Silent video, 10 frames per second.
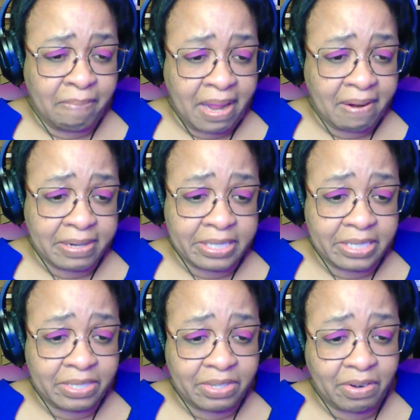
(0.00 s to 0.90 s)
parents
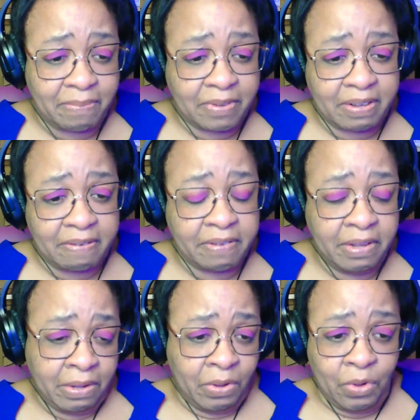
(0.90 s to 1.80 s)
in terms of
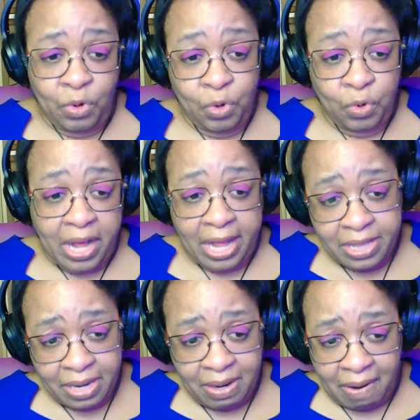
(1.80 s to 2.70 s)
who got
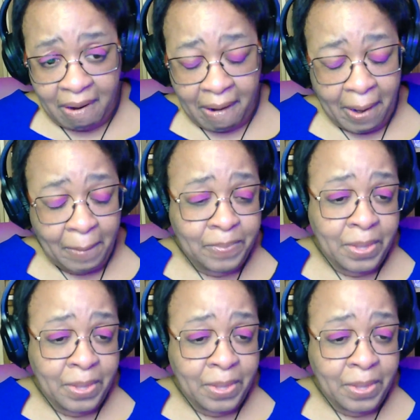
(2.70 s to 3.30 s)
the car.